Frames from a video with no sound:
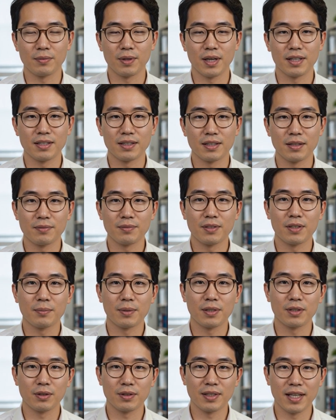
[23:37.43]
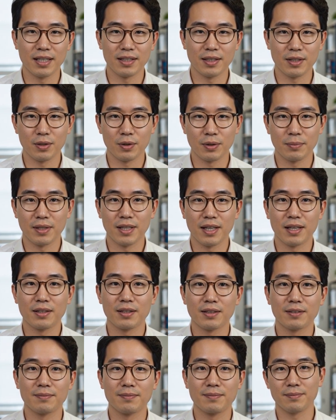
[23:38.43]
rather than a fundamental technical
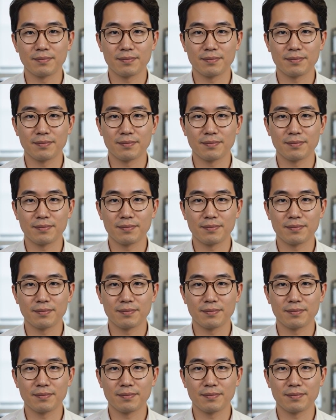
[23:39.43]
limitation.